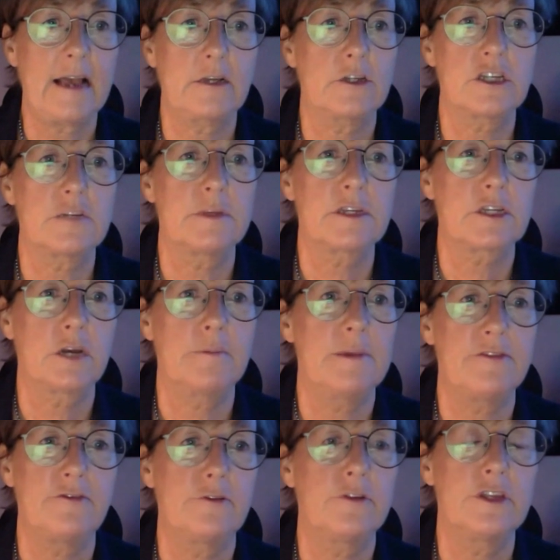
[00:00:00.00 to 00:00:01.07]
customers coming
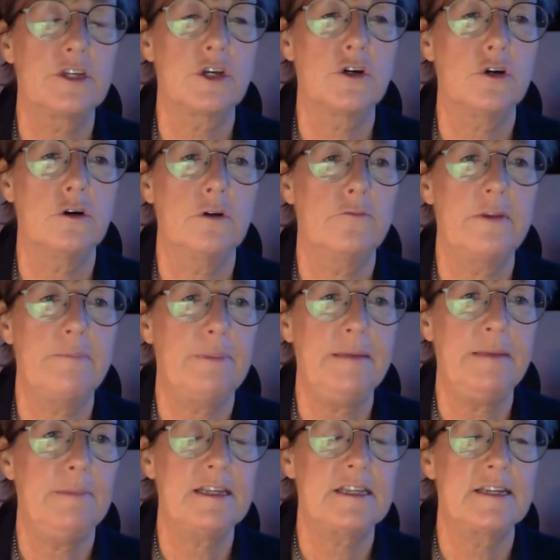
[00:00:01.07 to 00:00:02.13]
through the door and
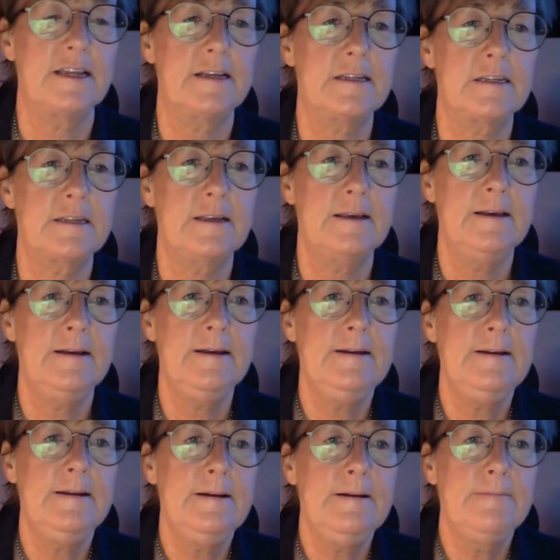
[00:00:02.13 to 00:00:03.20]
repeat business.
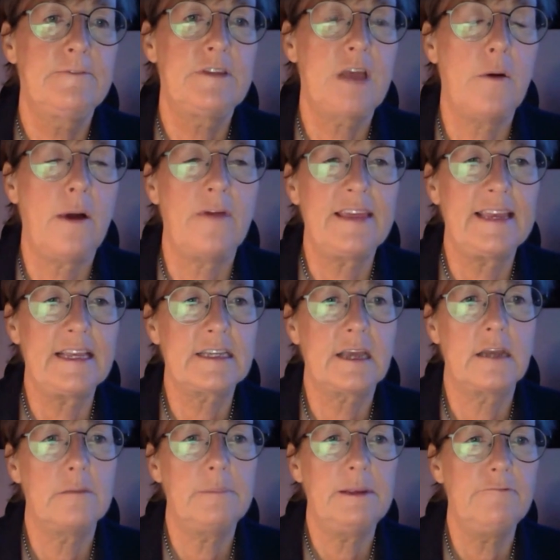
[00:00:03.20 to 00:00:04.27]
So I think it's
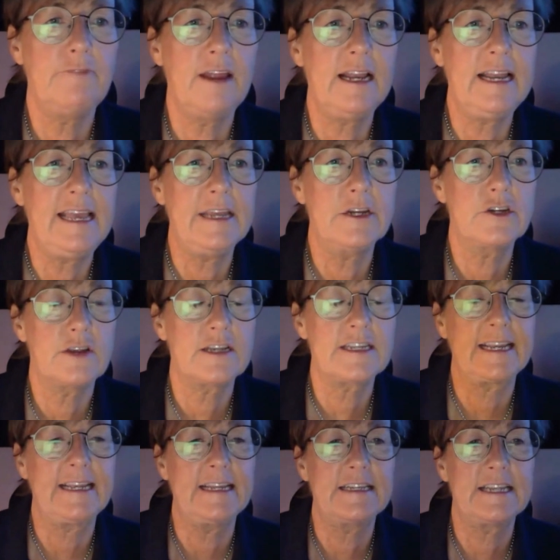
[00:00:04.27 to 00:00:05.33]
going to be really
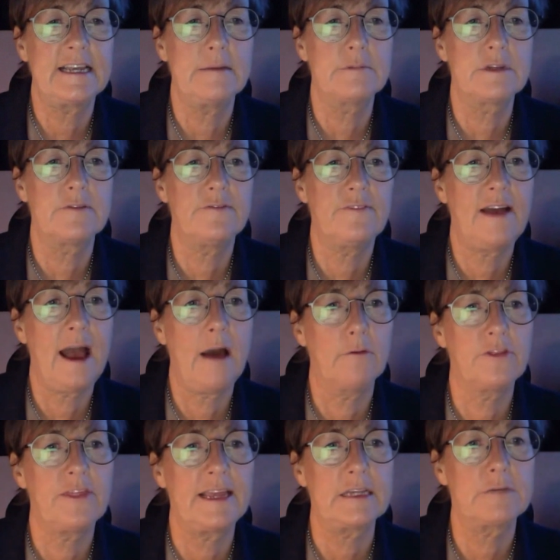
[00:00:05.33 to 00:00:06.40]
interesting in terms of how
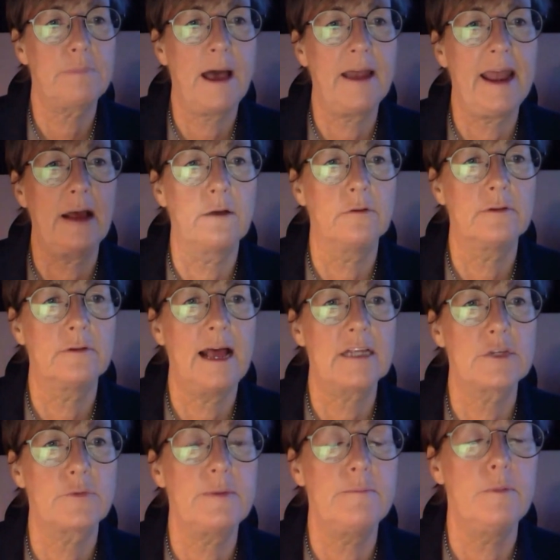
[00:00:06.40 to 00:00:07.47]
things pan out
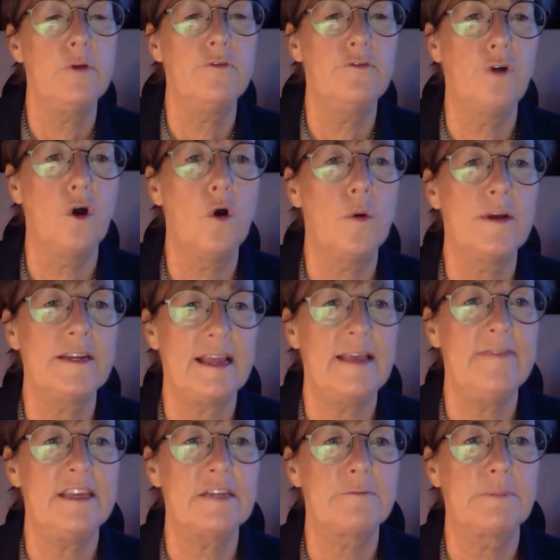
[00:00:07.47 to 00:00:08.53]
as we move forward
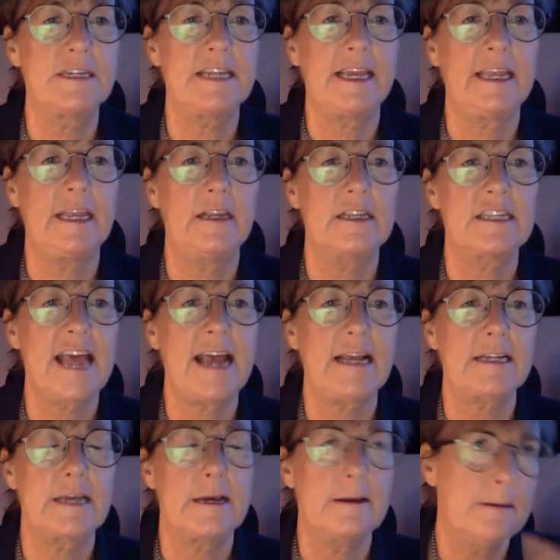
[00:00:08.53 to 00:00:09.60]
in this particular
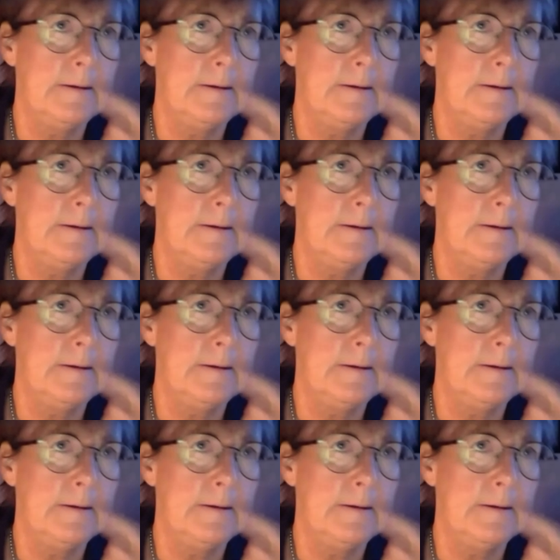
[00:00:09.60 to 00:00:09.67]
sector.